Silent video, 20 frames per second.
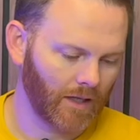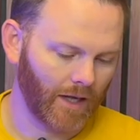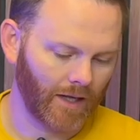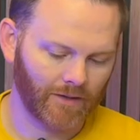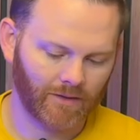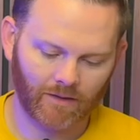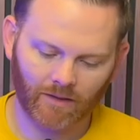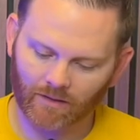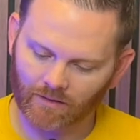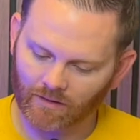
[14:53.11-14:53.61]
I
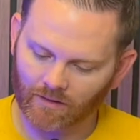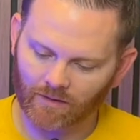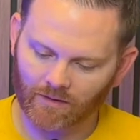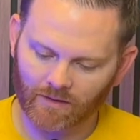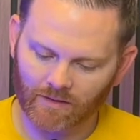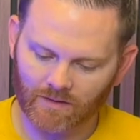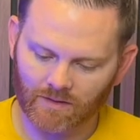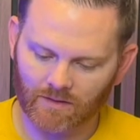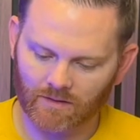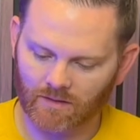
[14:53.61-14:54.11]
think that
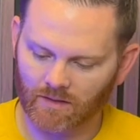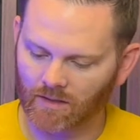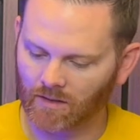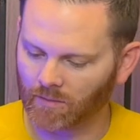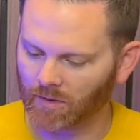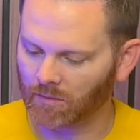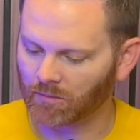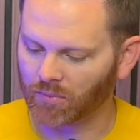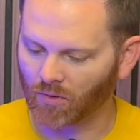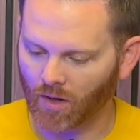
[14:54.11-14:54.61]
this is going to
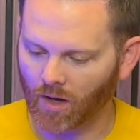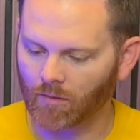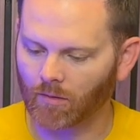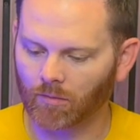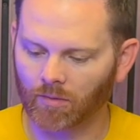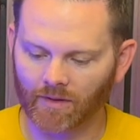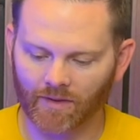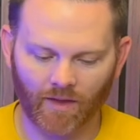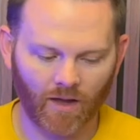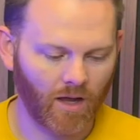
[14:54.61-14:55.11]
be
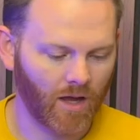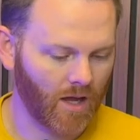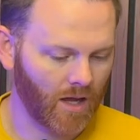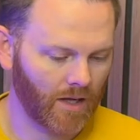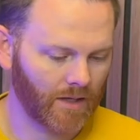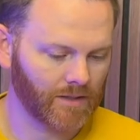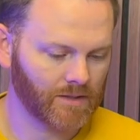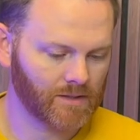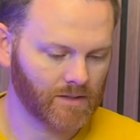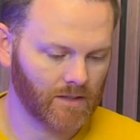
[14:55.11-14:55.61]
probably the
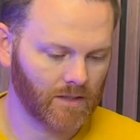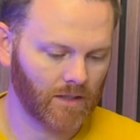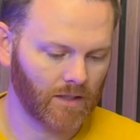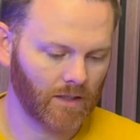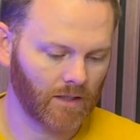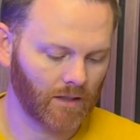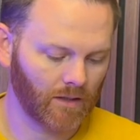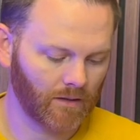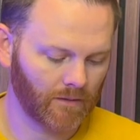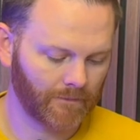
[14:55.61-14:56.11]
hottest
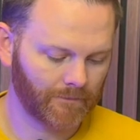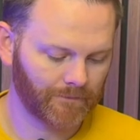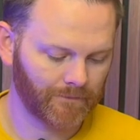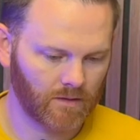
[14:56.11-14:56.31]
thing